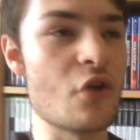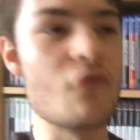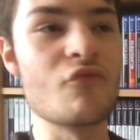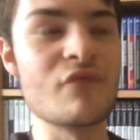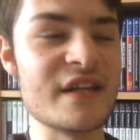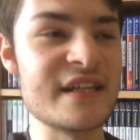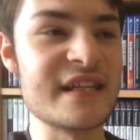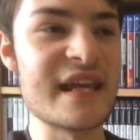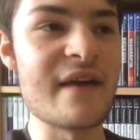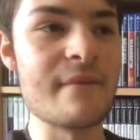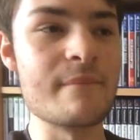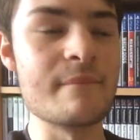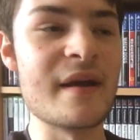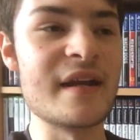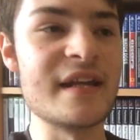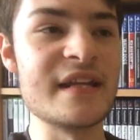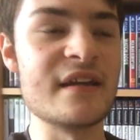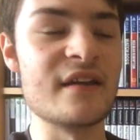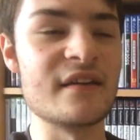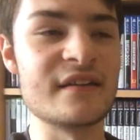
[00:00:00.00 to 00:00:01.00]
don't really
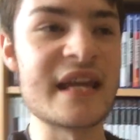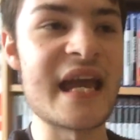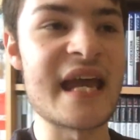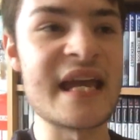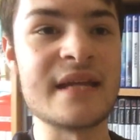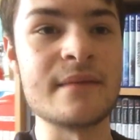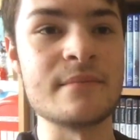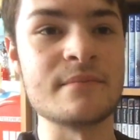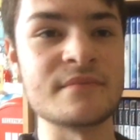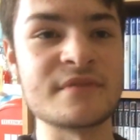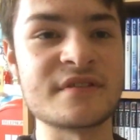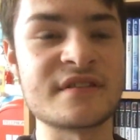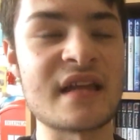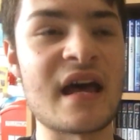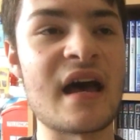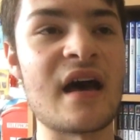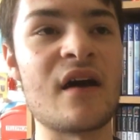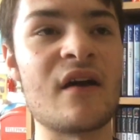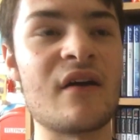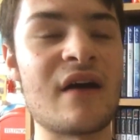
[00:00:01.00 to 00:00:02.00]
get many
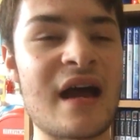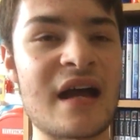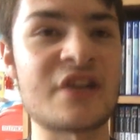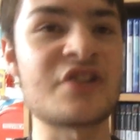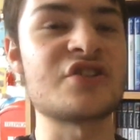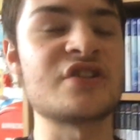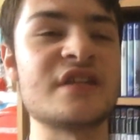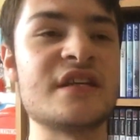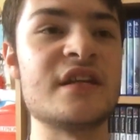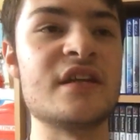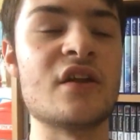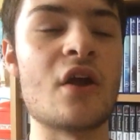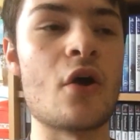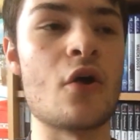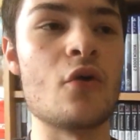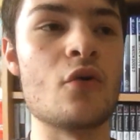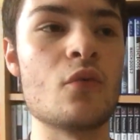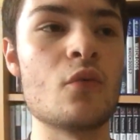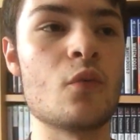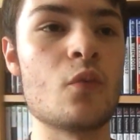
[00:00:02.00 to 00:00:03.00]
games that are actually, you
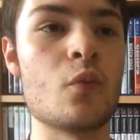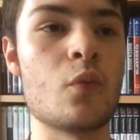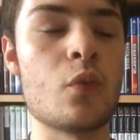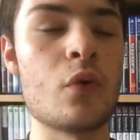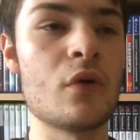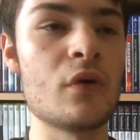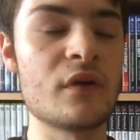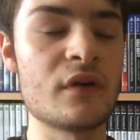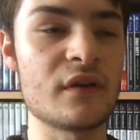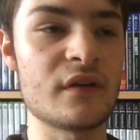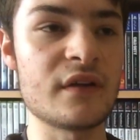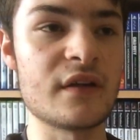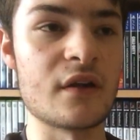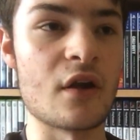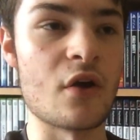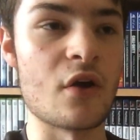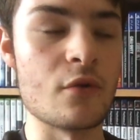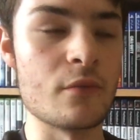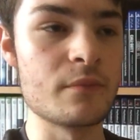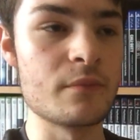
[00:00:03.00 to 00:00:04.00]

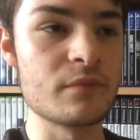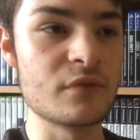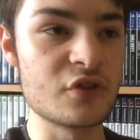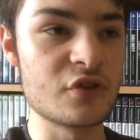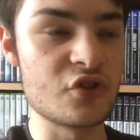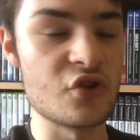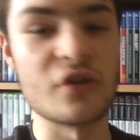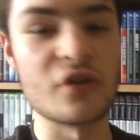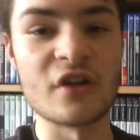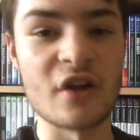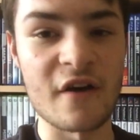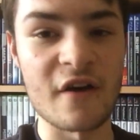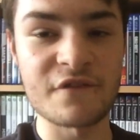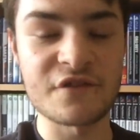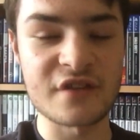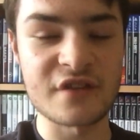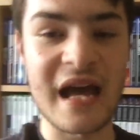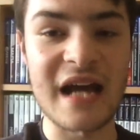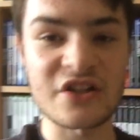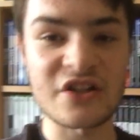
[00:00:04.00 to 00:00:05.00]
know, good
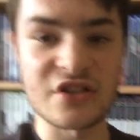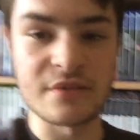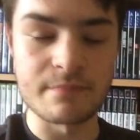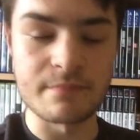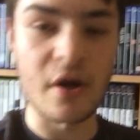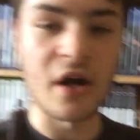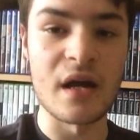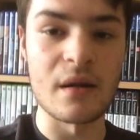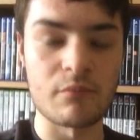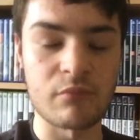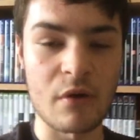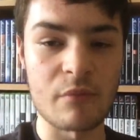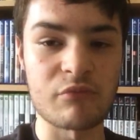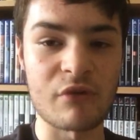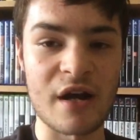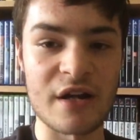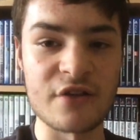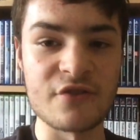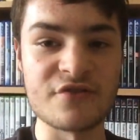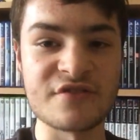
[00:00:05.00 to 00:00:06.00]
enough to actually buy a
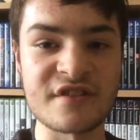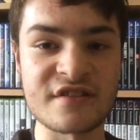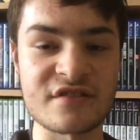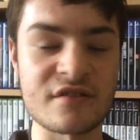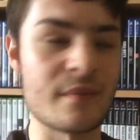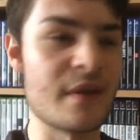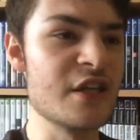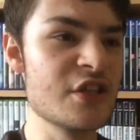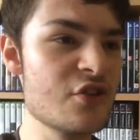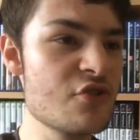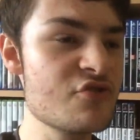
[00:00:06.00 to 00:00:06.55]
brand new system.